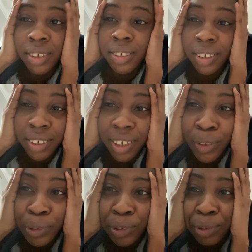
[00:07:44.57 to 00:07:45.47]
Like I
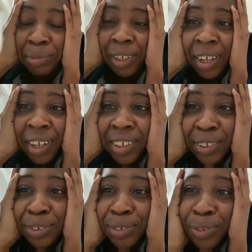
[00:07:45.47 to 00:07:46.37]
woke up tired. I
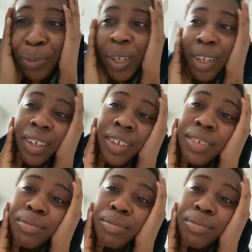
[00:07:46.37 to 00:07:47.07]
don't know why.